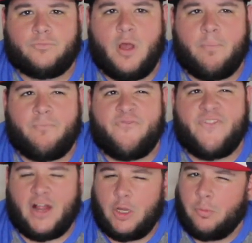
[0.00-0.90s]

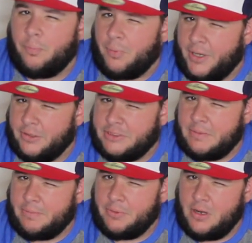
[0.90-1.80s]
available players
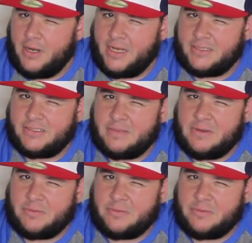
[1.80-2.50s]
to be put on, I guess is the